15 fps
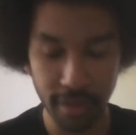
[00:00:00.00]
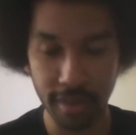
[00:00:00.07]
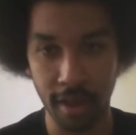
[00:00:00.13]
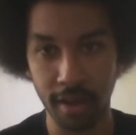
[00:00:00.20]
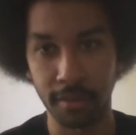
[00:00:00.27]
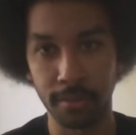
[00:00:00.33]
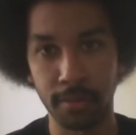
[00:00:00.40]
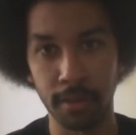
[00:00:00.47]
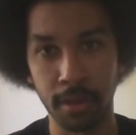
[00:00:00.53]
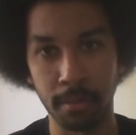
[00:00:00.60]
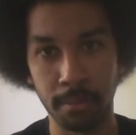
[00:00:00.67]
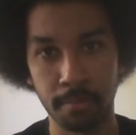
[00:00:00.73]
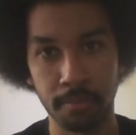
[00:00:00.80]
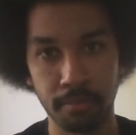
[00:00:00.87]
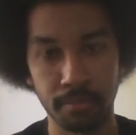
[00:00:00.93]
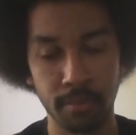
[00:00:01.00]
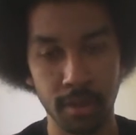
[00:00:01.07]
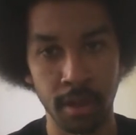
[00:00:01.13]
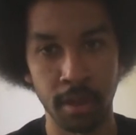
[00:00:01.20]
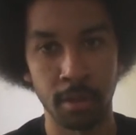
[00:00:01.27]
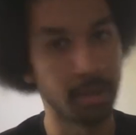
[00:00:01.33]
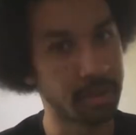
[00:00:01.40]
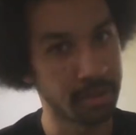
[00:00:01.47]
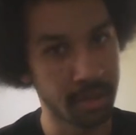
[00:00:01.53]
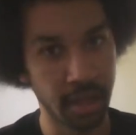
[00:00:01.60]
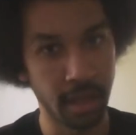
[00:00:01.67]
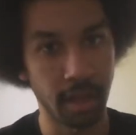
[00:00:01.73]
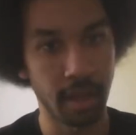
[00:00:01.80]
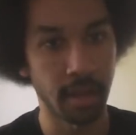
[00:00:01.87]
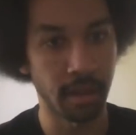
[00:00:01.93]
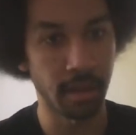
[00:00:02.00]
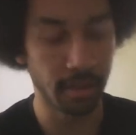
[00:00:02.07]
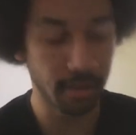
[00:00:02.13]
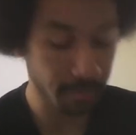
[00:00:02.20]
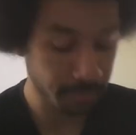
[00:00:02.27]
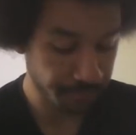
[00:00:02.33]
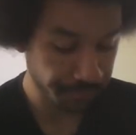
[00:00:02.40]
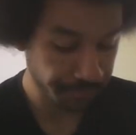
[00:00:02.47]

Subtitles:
silent film, which is King of Kings.